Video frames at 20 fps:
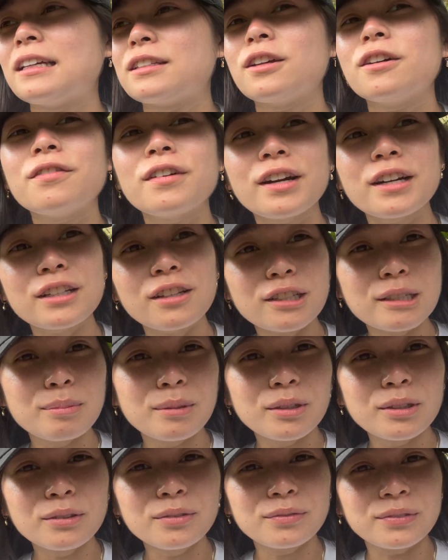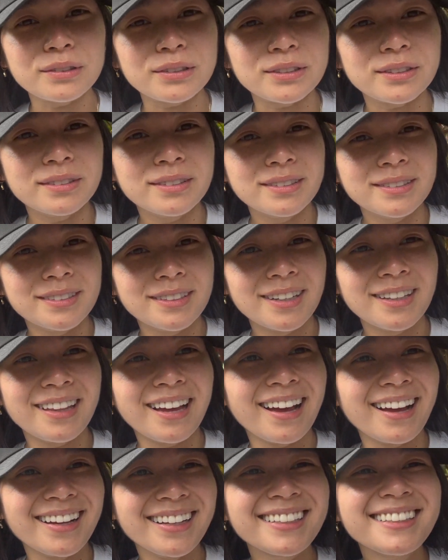so far, it looks beautiful. Look at
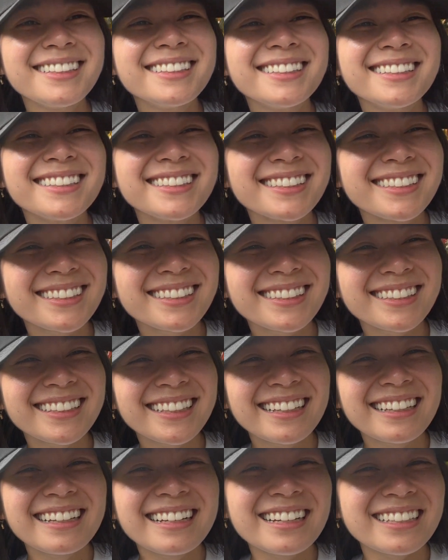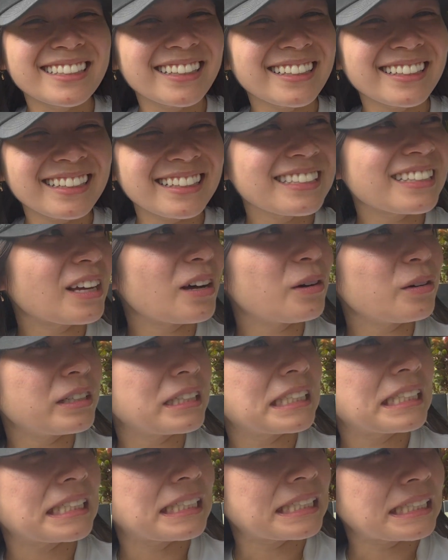that. So let's go
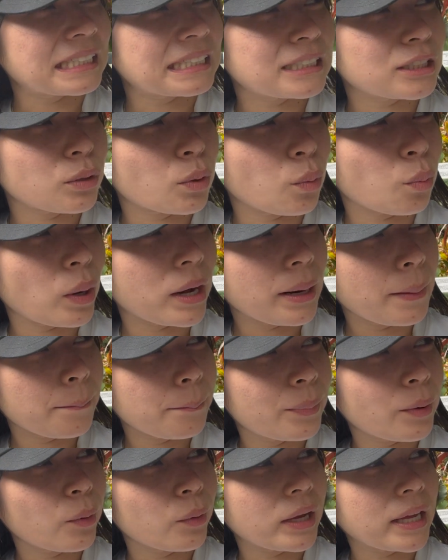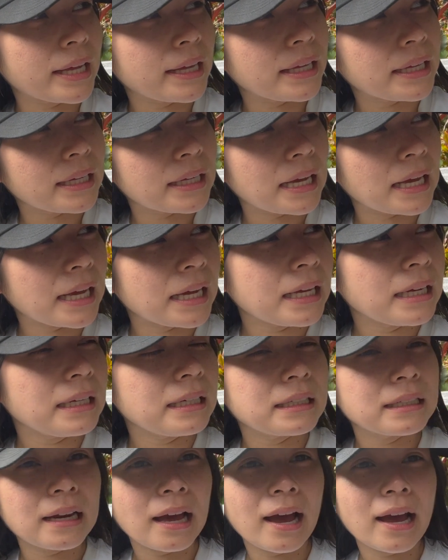on this
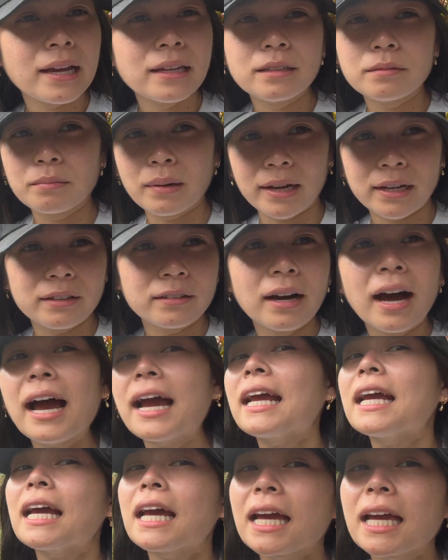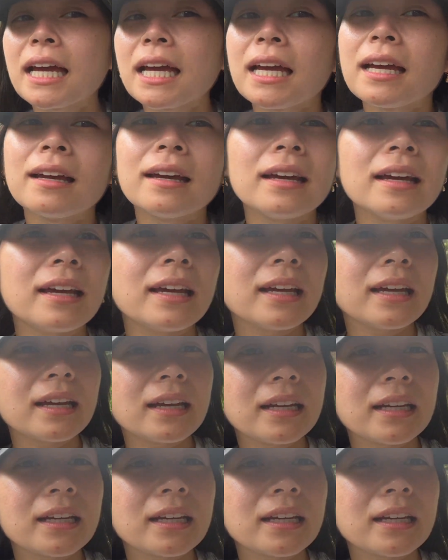1.89 mile hike and